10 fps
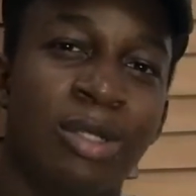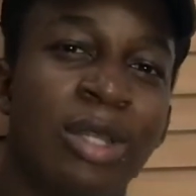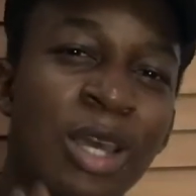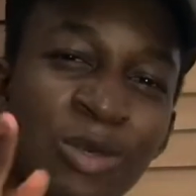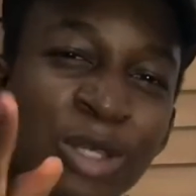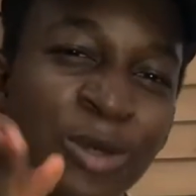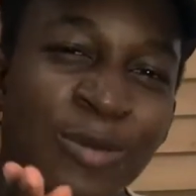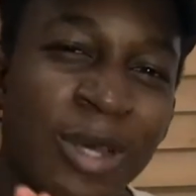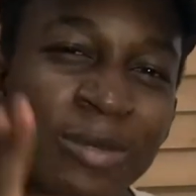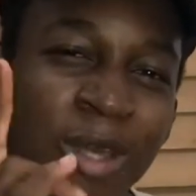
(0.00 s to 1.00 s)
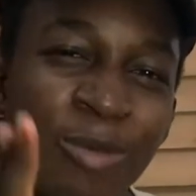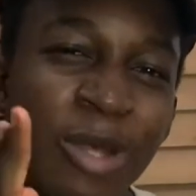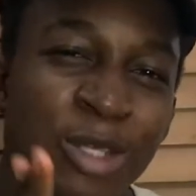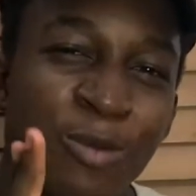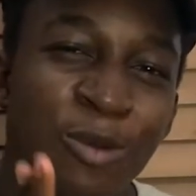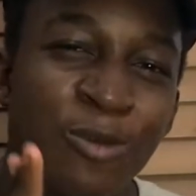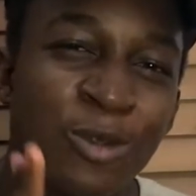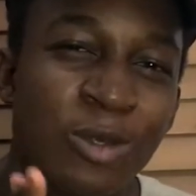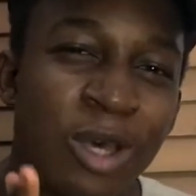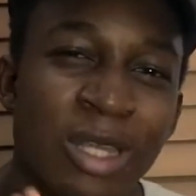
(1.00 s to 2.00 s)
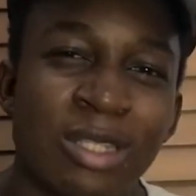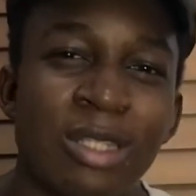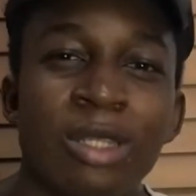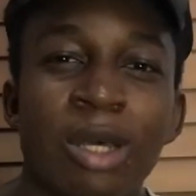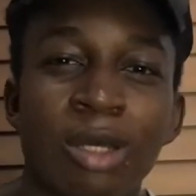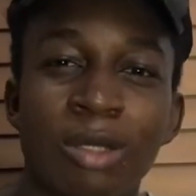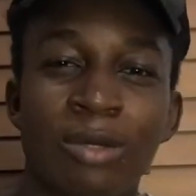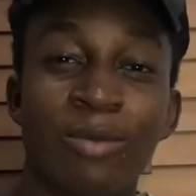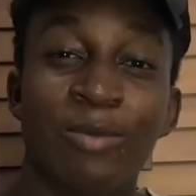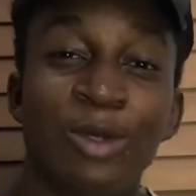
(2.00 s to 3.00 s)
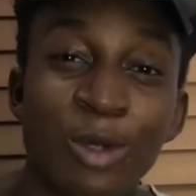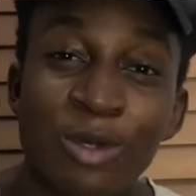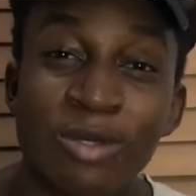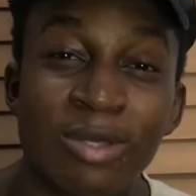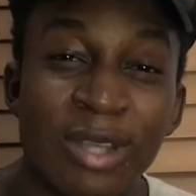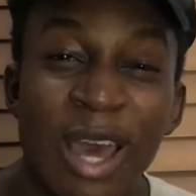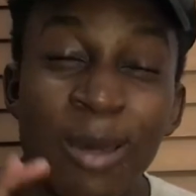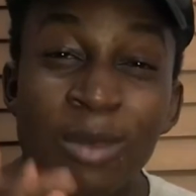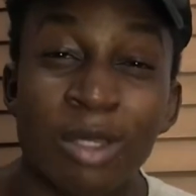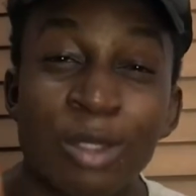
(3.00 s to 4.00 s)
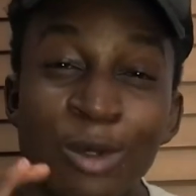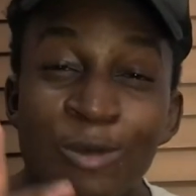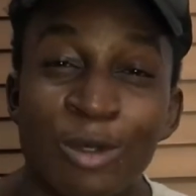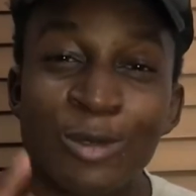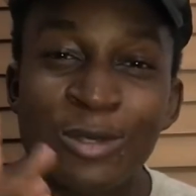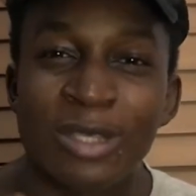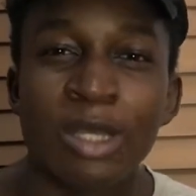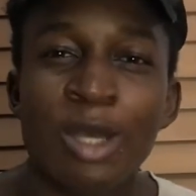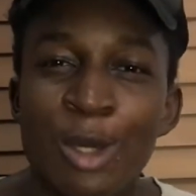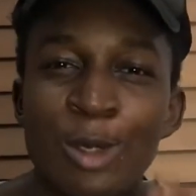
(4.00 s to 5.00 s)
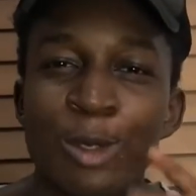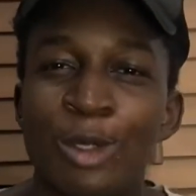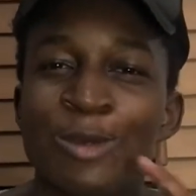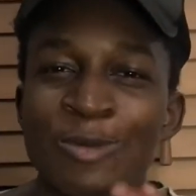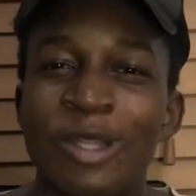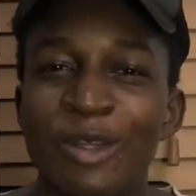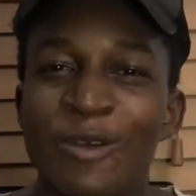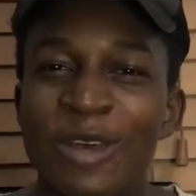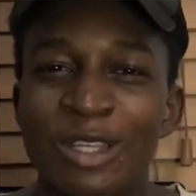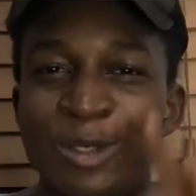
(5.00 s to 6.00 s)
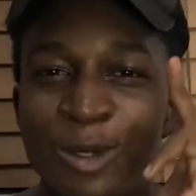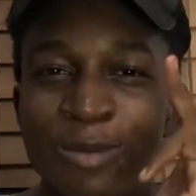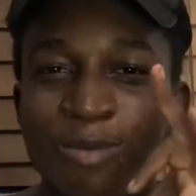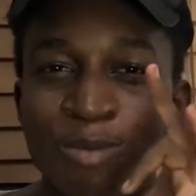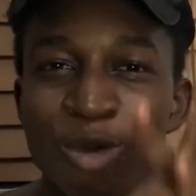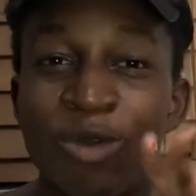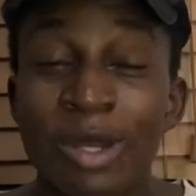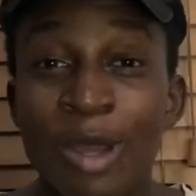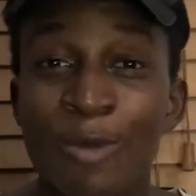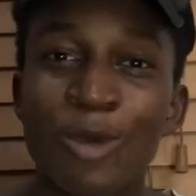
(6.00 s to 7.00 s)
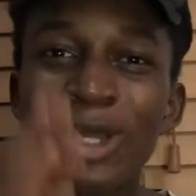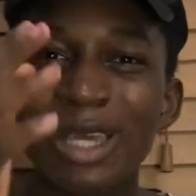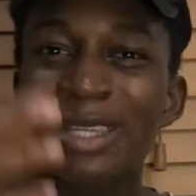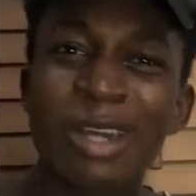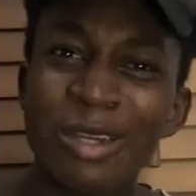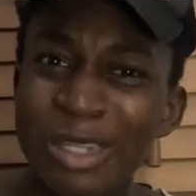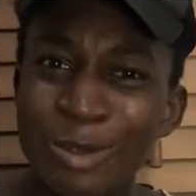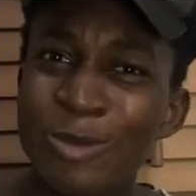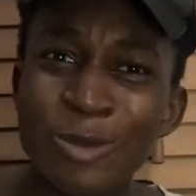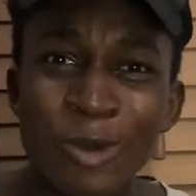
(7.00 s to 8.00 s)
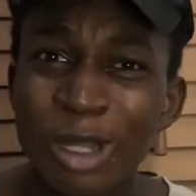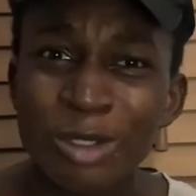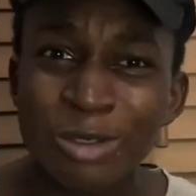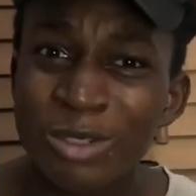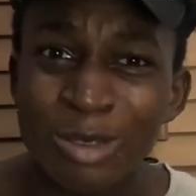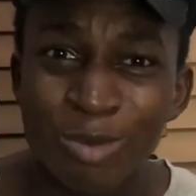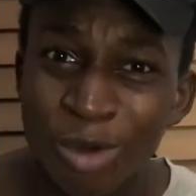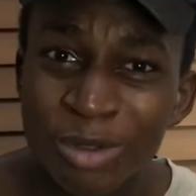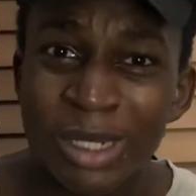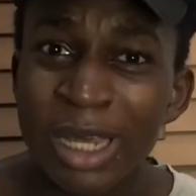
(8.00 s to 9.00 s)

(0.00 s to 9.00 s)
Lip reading: That's why sometimes I reply some of you 2 hours later, because I'm thinking of what to say, not to make the conversation boring. But you guys can relate. Some people are just really boring.